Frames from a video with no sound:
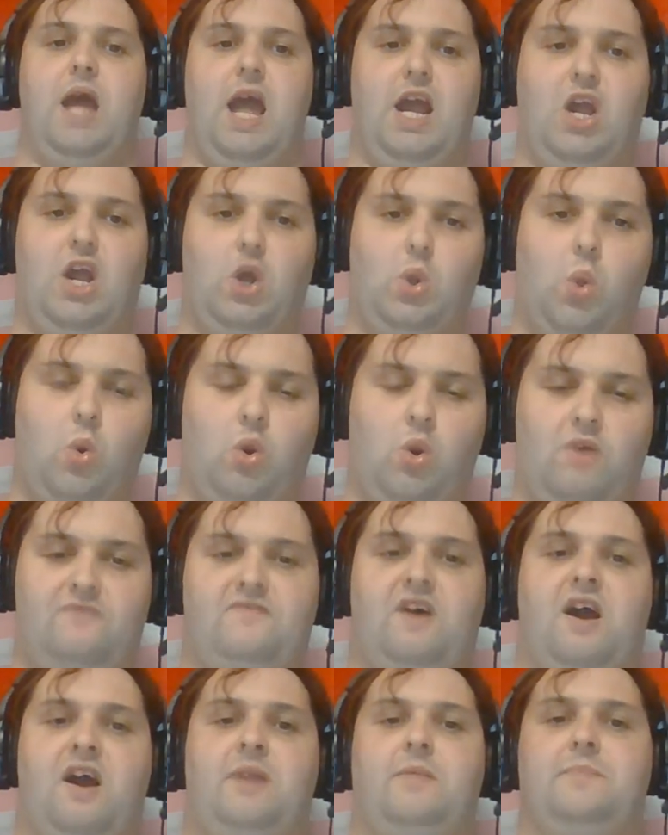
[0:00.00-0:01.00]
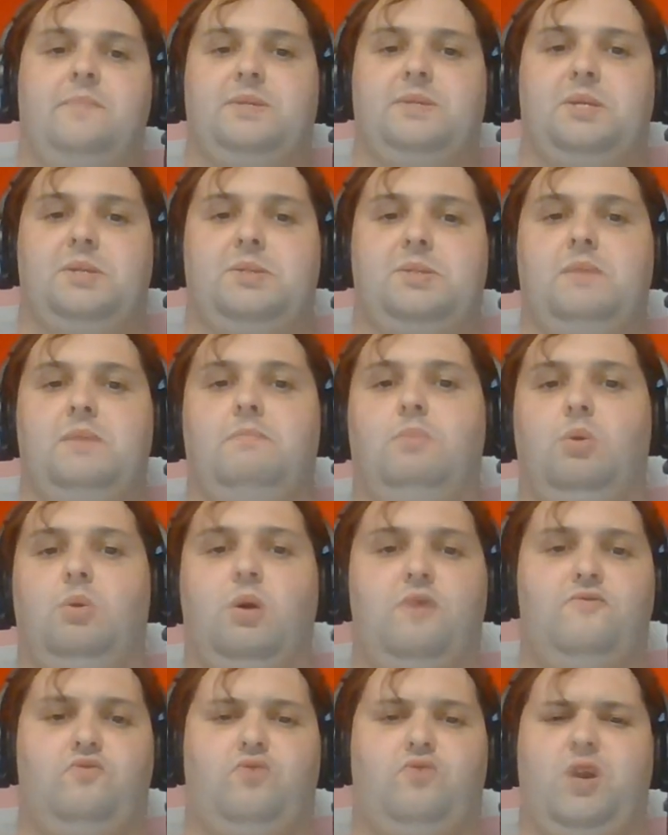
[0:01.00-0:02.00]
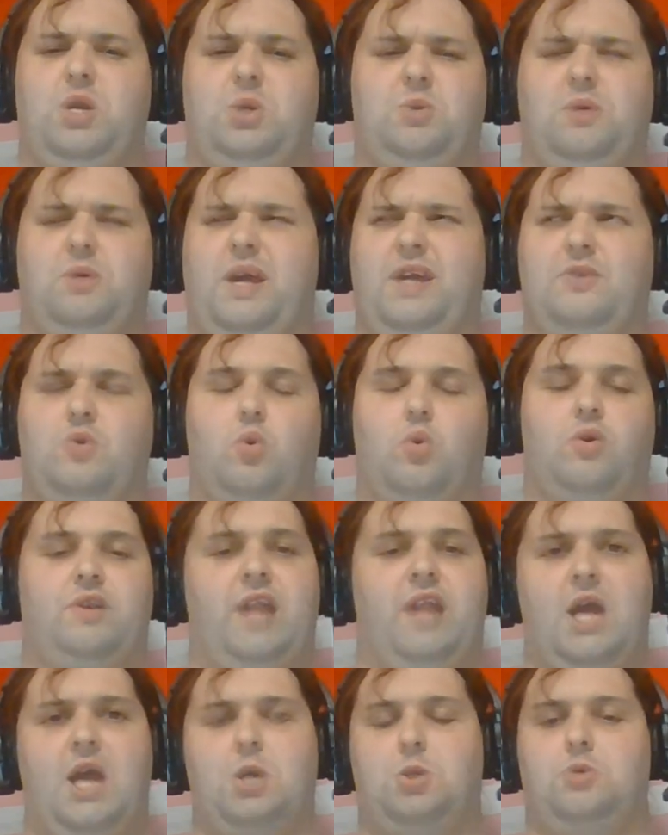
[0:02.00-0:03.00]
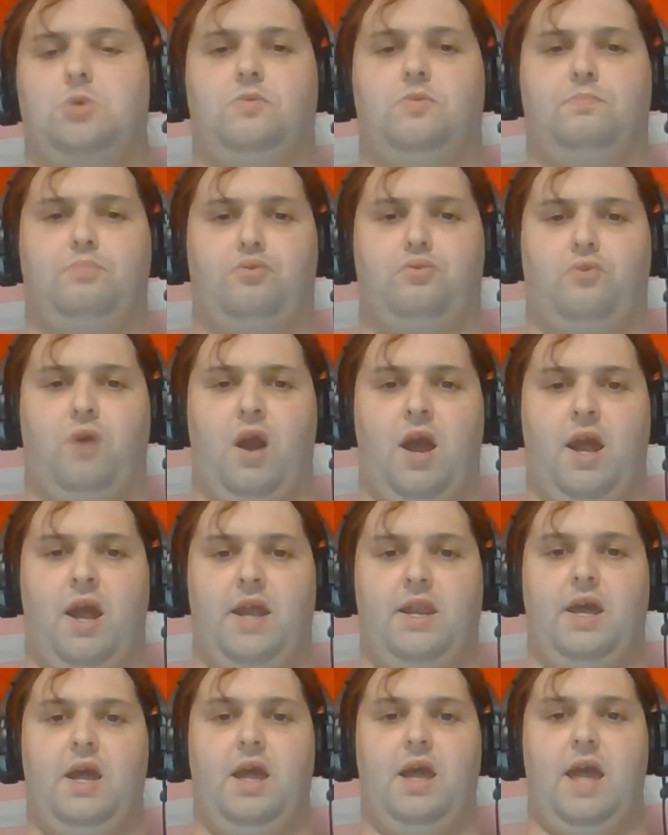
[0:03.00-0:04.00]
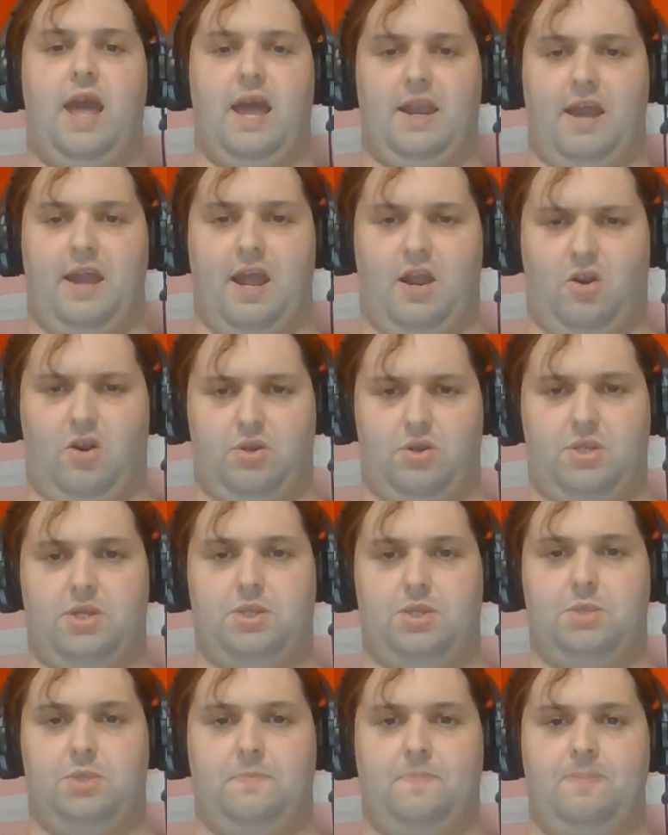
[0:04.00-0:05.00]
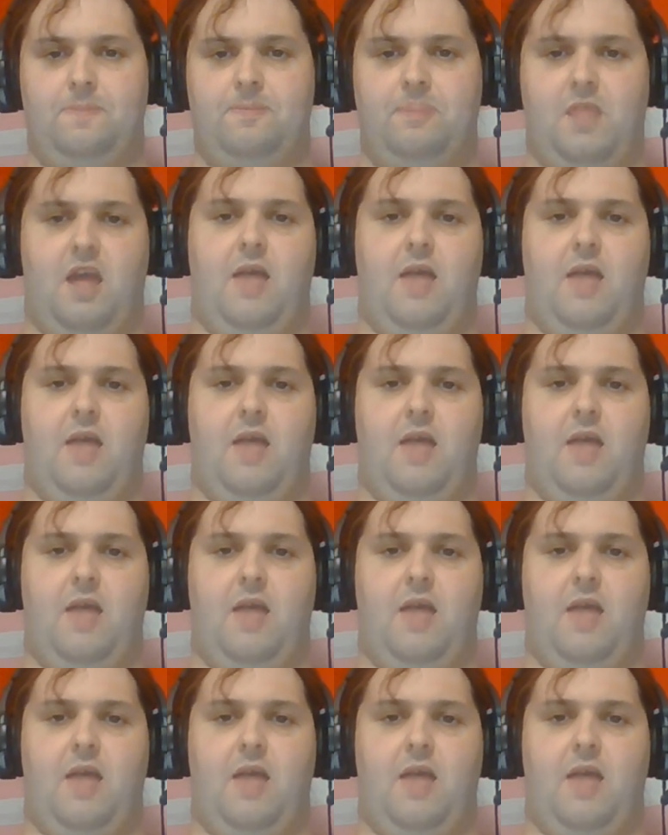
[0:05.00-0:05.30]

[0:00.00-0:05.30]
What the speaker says: and glorify them as a symbol of racial and/or national pride and heritage.